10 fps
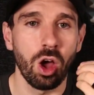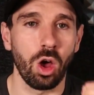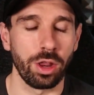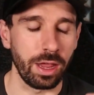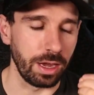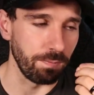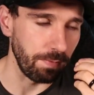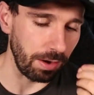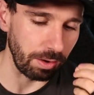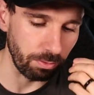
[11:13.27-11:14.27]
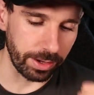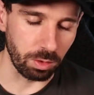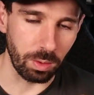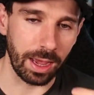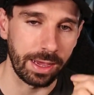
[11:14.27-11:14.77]
in a very real
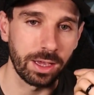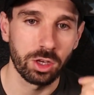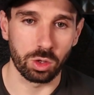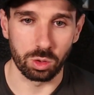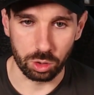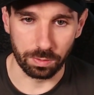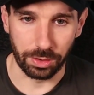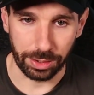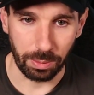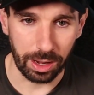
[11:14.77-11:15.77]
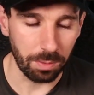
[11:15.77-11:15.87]
way, you'll do very well.